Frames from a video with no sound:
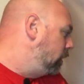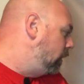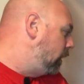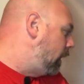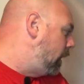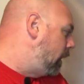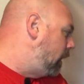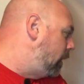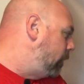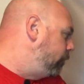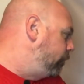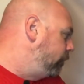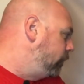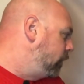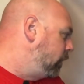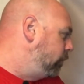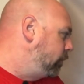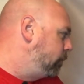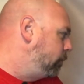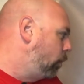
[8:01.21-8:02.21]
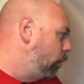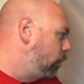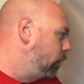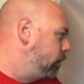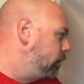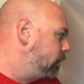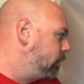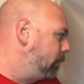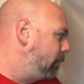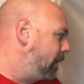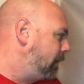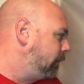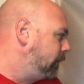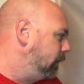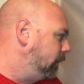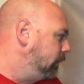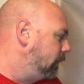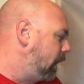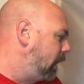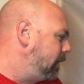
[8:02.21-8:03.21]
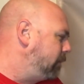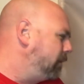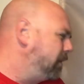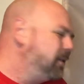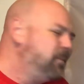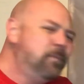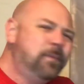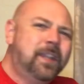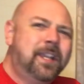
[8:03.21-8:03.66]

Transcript: It was more just about the alignment.